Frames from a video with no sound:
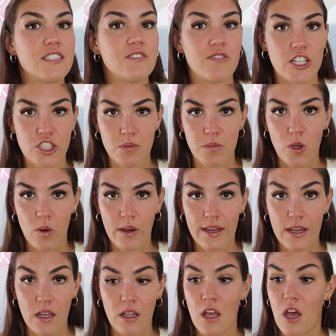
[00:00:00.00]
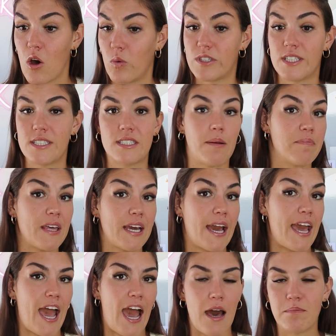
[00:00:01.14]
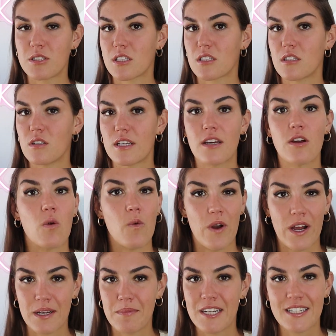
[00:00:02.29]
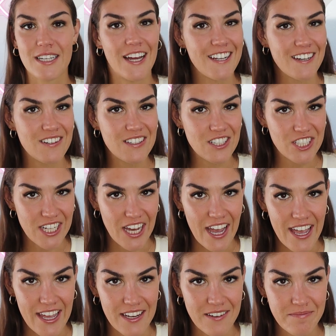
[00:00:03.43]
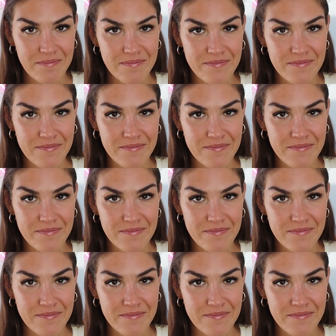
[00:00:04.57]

is vegetable oil, which is something I absolutely recommend cutting out of your diet.